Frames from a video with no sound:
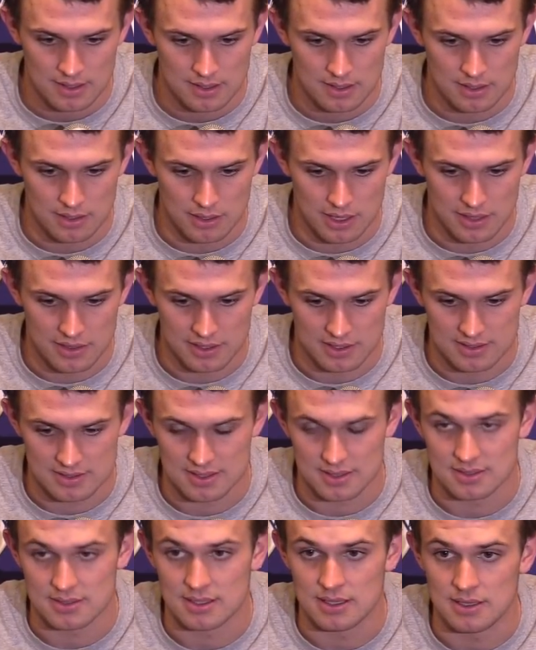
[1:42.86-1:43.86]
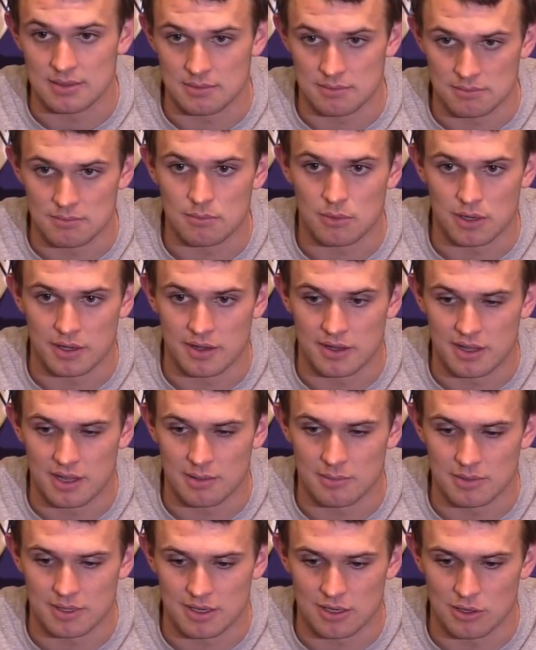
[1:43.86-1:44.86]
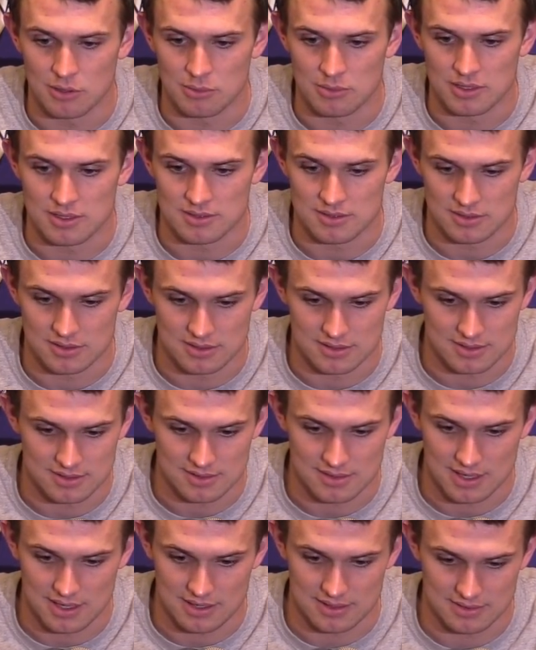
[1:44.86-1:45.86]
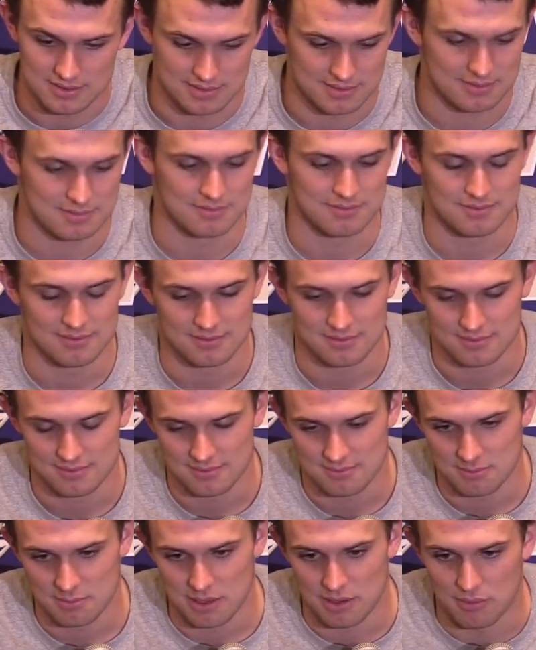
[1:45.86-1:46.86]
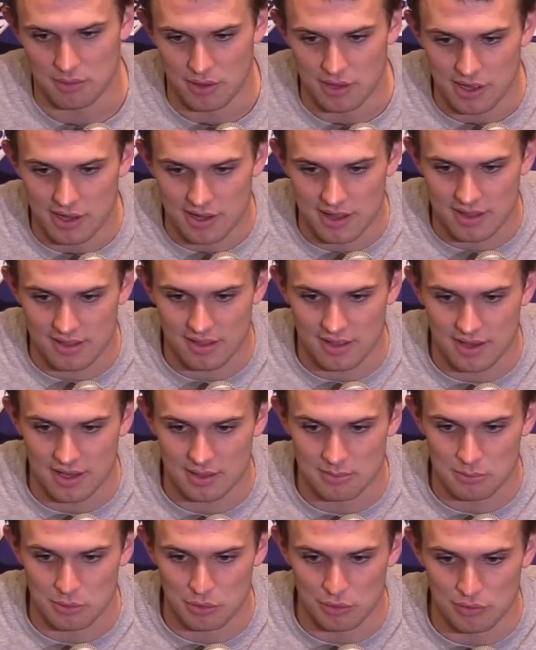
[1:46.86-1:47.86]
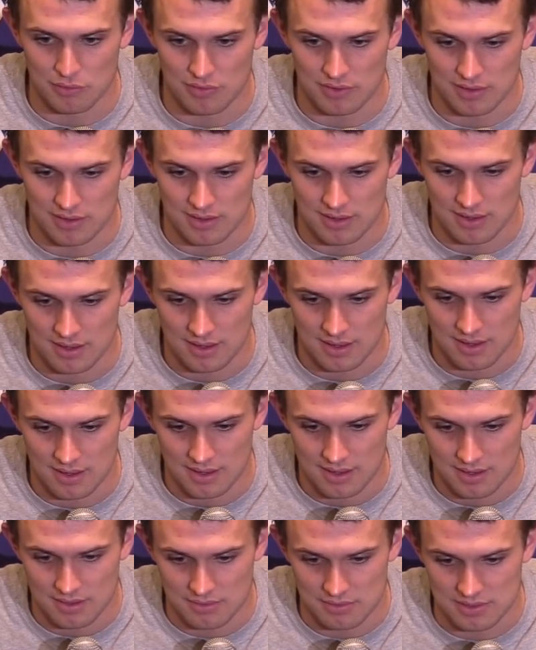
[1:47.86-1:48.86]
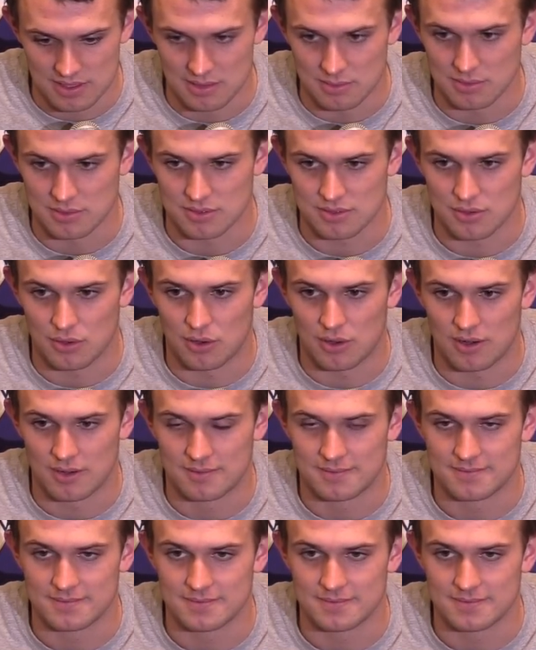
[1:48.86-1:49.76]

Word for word: you know I think 16 wanted to come and kill me, so just kind of just made a really unathletic move and, and was able to score.